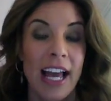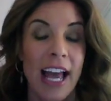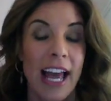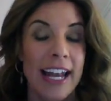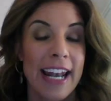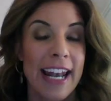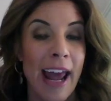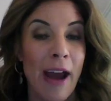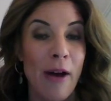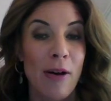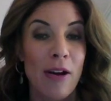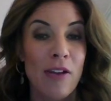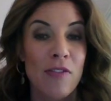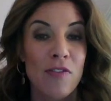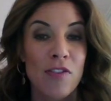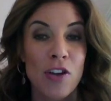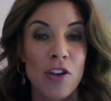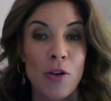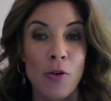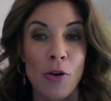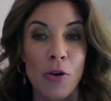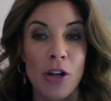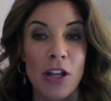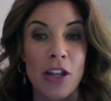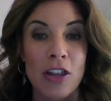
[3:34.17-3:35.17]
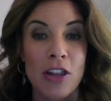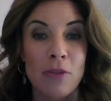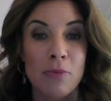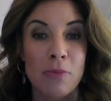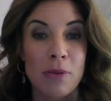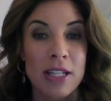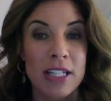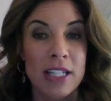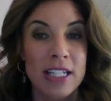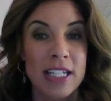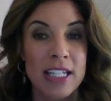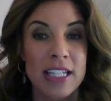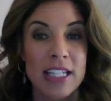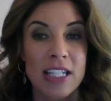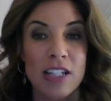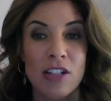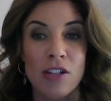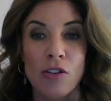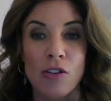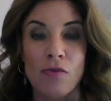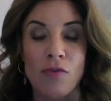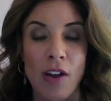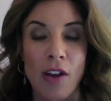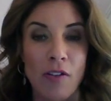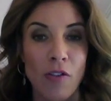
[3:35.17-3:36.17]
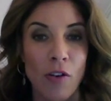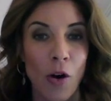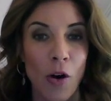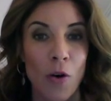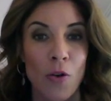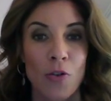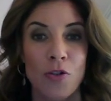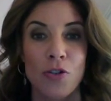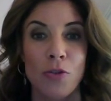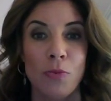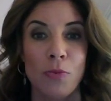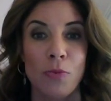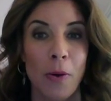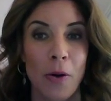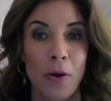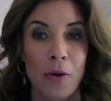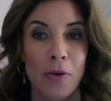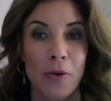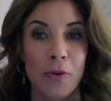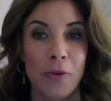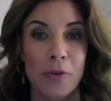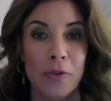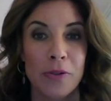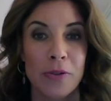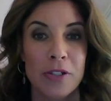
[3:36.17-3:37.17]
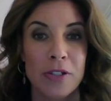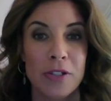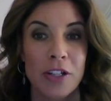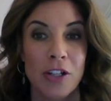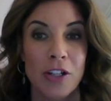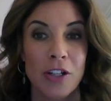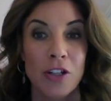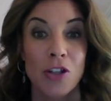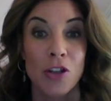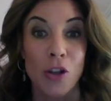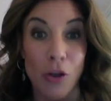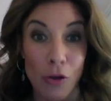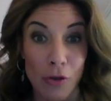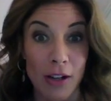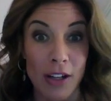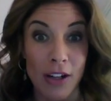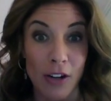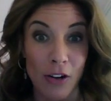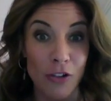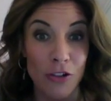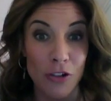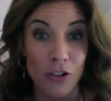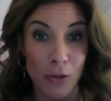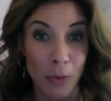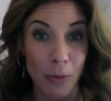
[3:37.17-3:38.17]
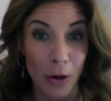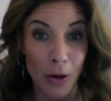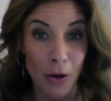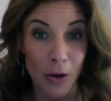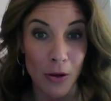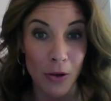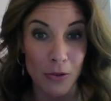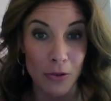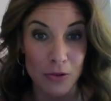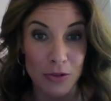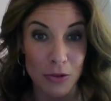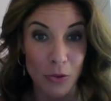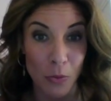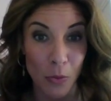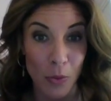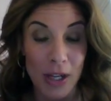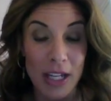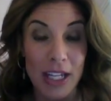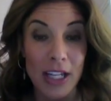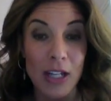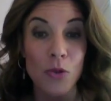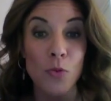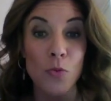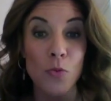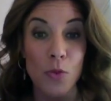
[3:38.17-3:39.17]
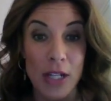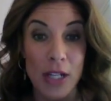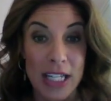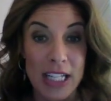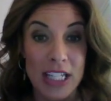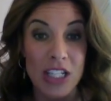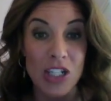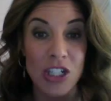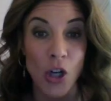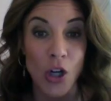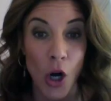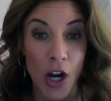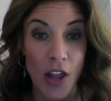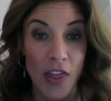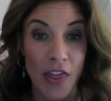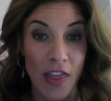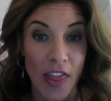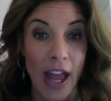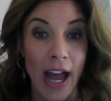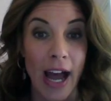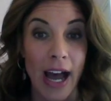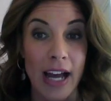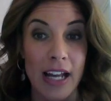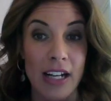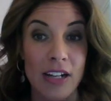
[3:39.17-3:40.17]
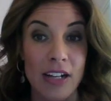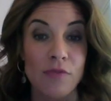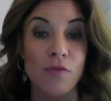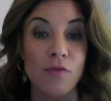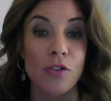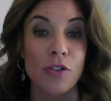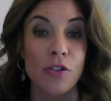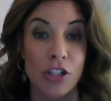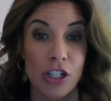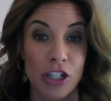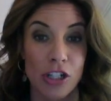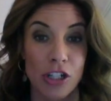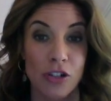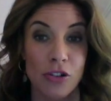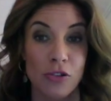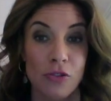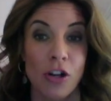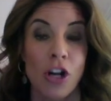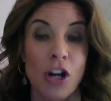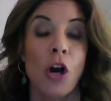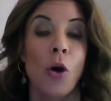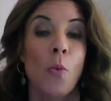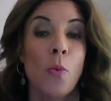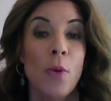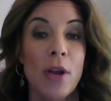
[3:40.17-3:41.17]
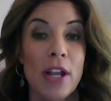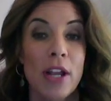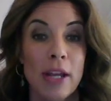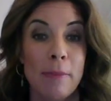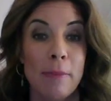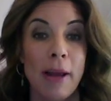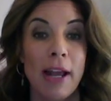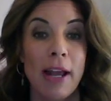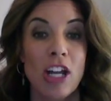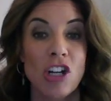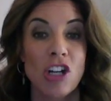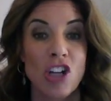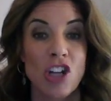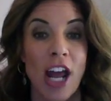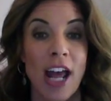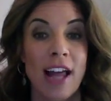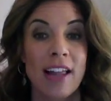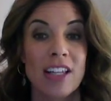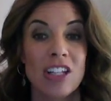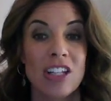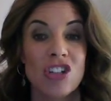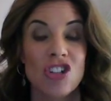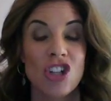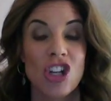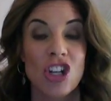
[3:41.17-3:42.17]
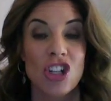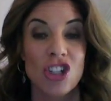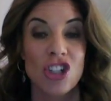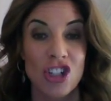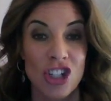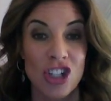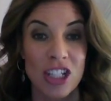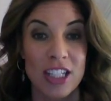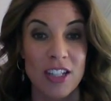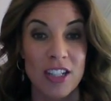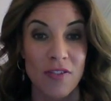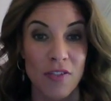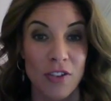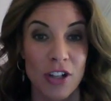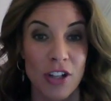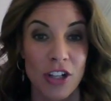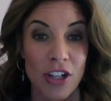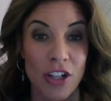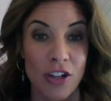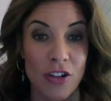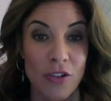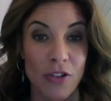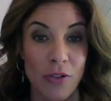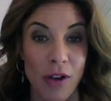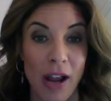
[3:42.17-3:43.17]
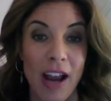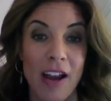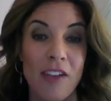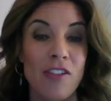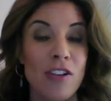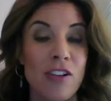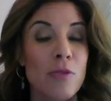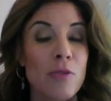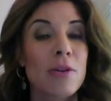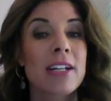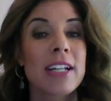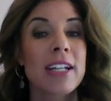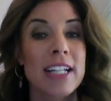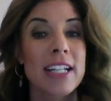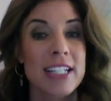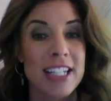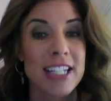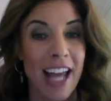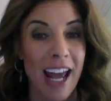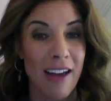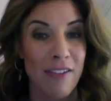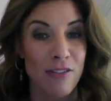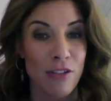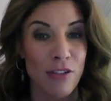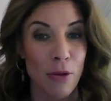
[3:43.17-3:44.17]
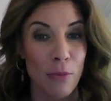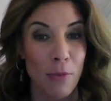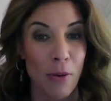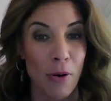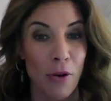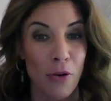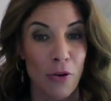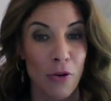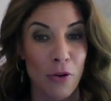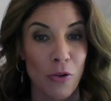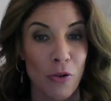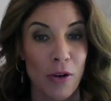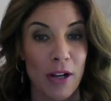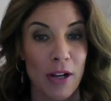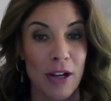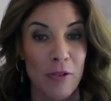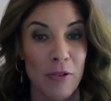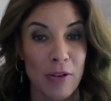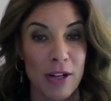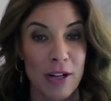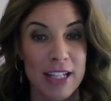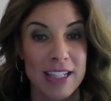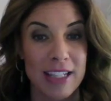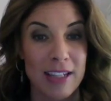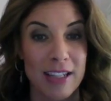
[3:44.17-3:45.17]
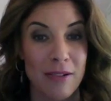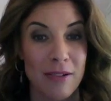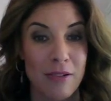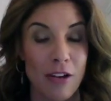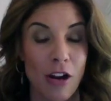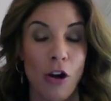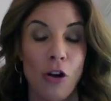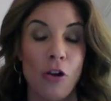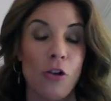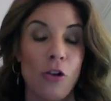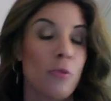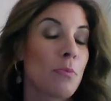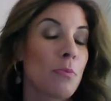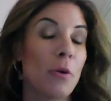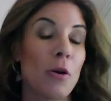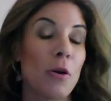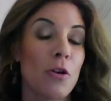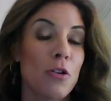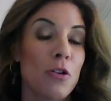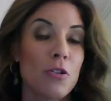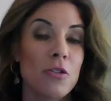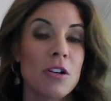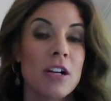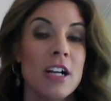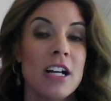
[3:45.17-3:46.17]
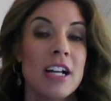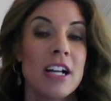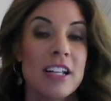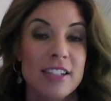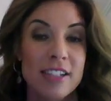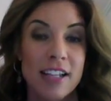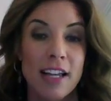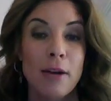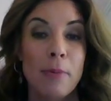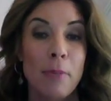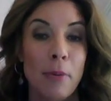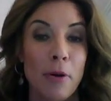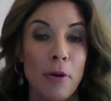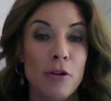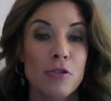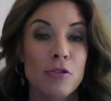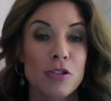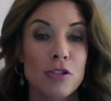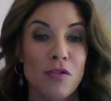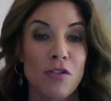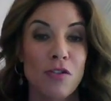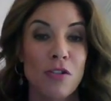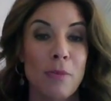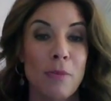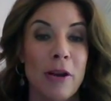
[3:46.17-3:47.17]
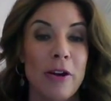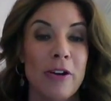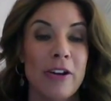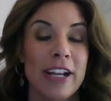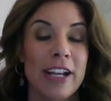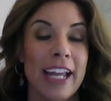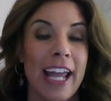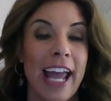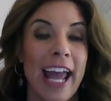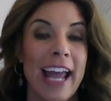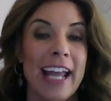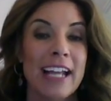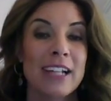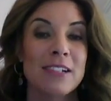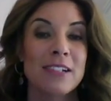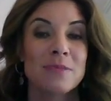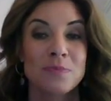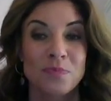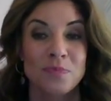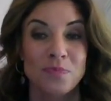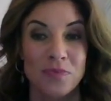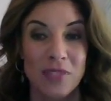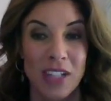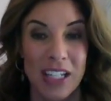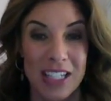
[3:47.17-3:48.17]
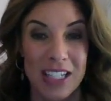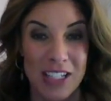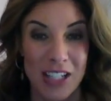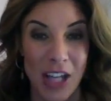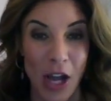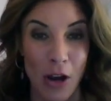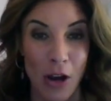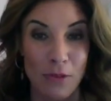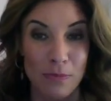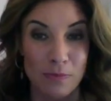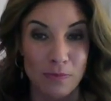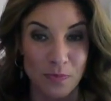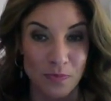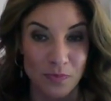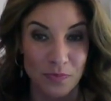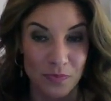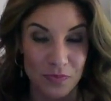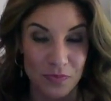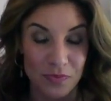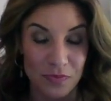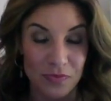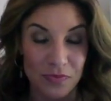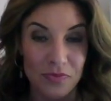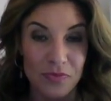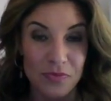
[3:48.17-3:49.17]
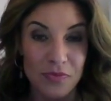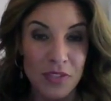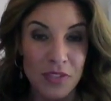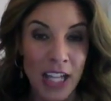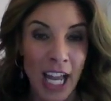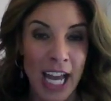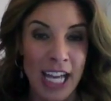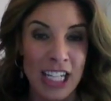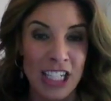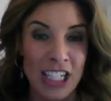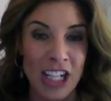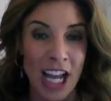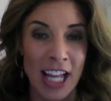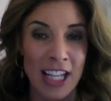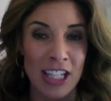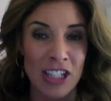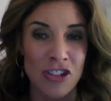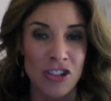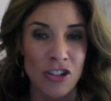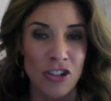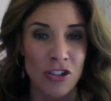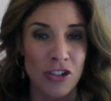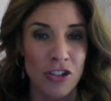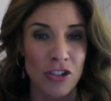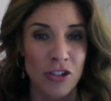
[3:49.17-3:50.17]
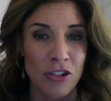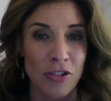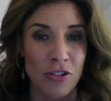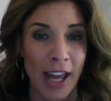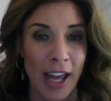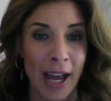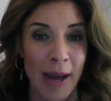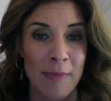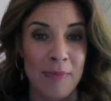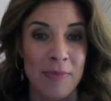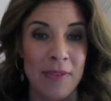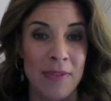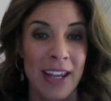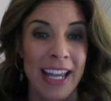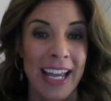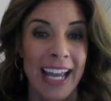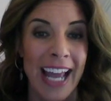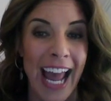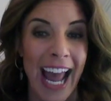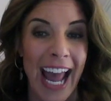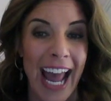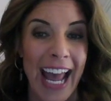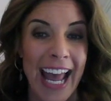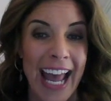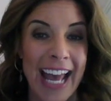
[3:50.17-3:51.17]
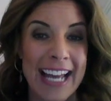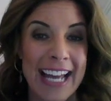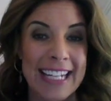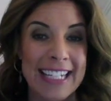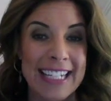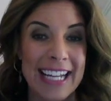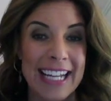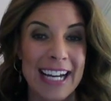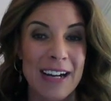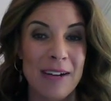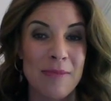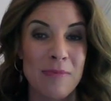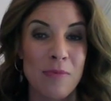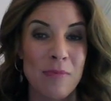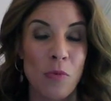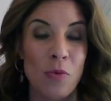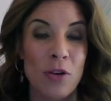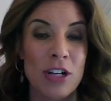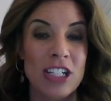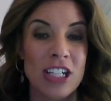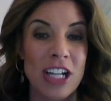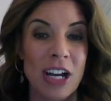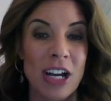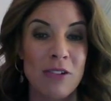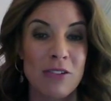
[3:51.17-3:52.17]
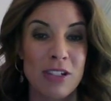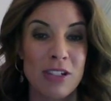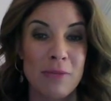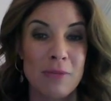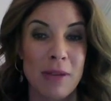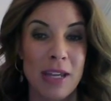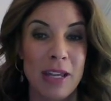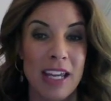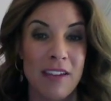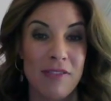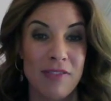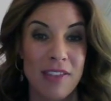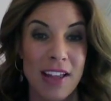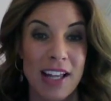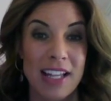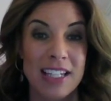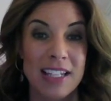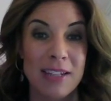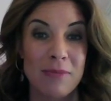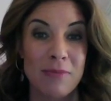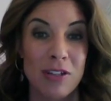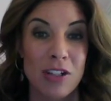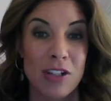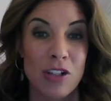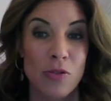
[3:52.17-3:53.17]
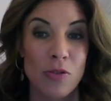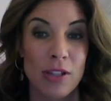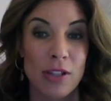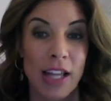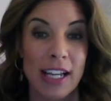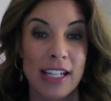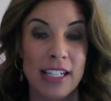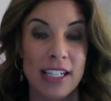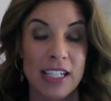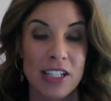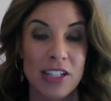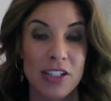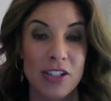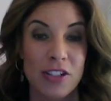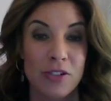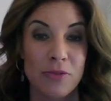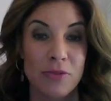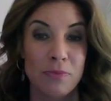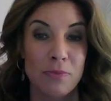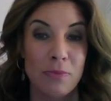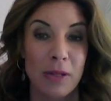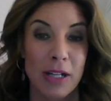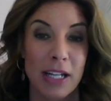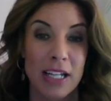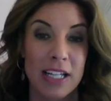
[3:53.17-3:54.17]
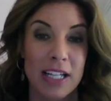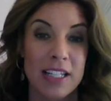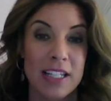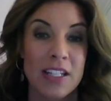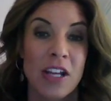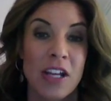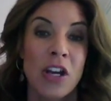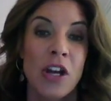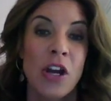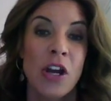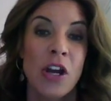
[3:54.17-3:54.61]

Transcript: Now, if you are in the business and you've never earned your pearls, you can earn your pearls. We can restart that for you. We can make a challenge just for you. Everyone needs to have their pearl earrings and our set of pearls for Mary Kay. So I challenge you to do that, and reach out to me if that's something you would like to do, because